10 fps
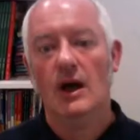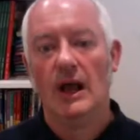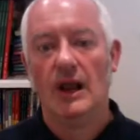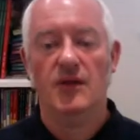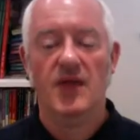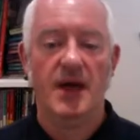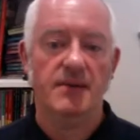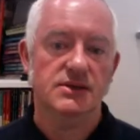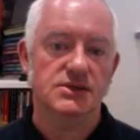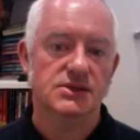Hello
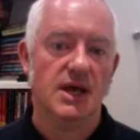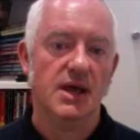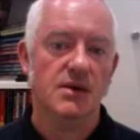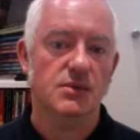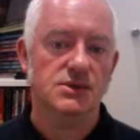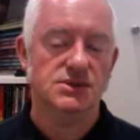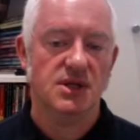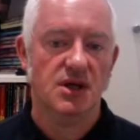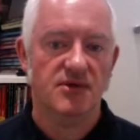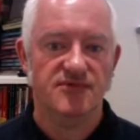there. Today was
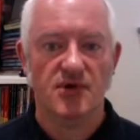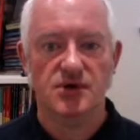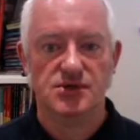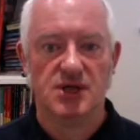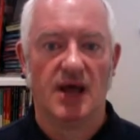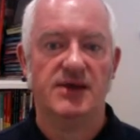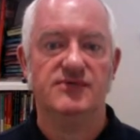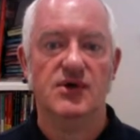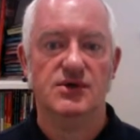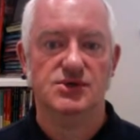the first
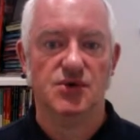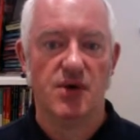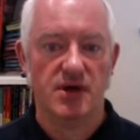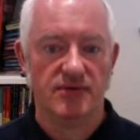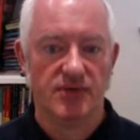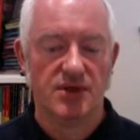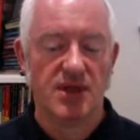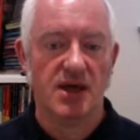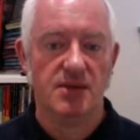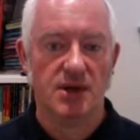anniversary of the
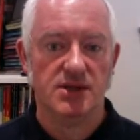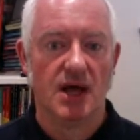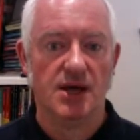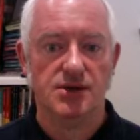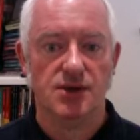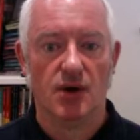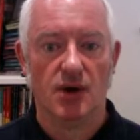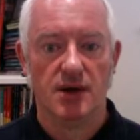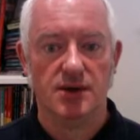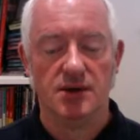day my dad
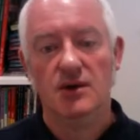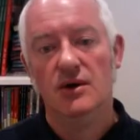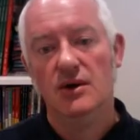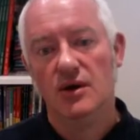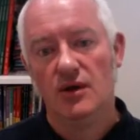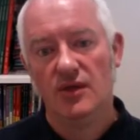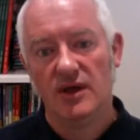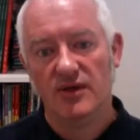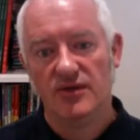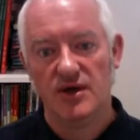died. On
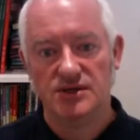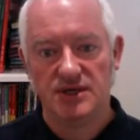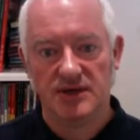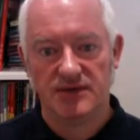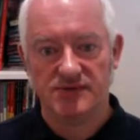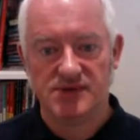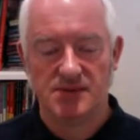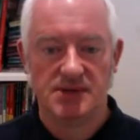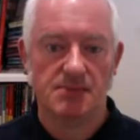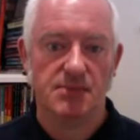the 30th of
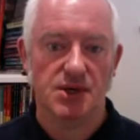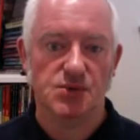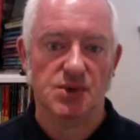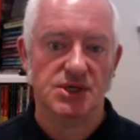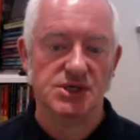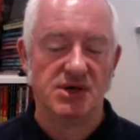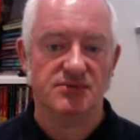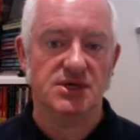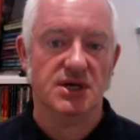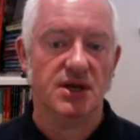September
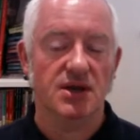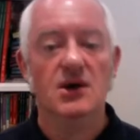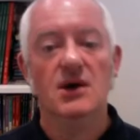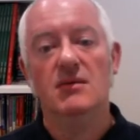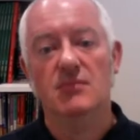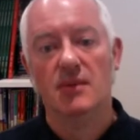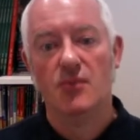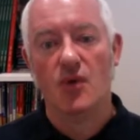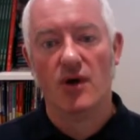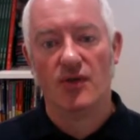2017, my
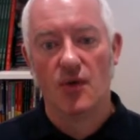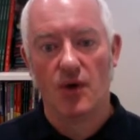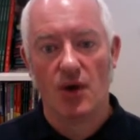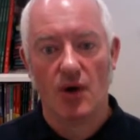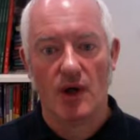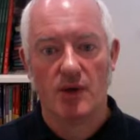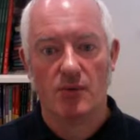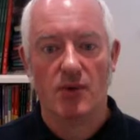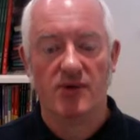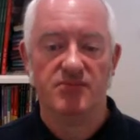brother and I
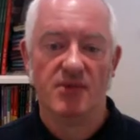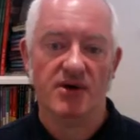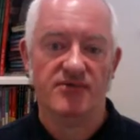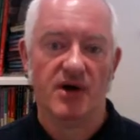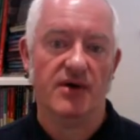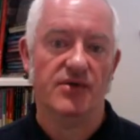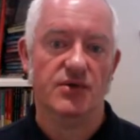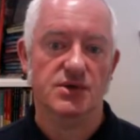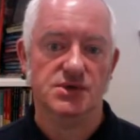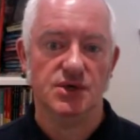were with my
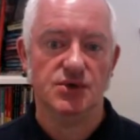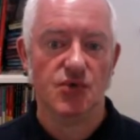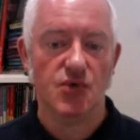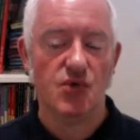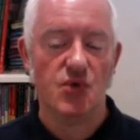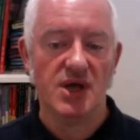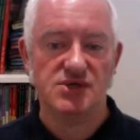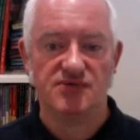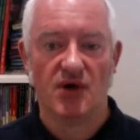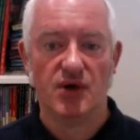father as he drew
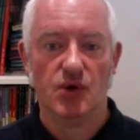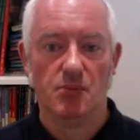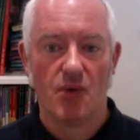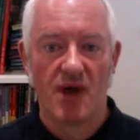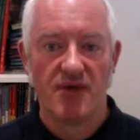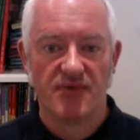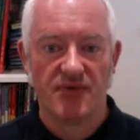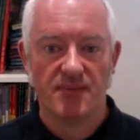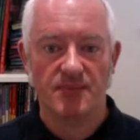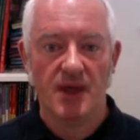his final breath.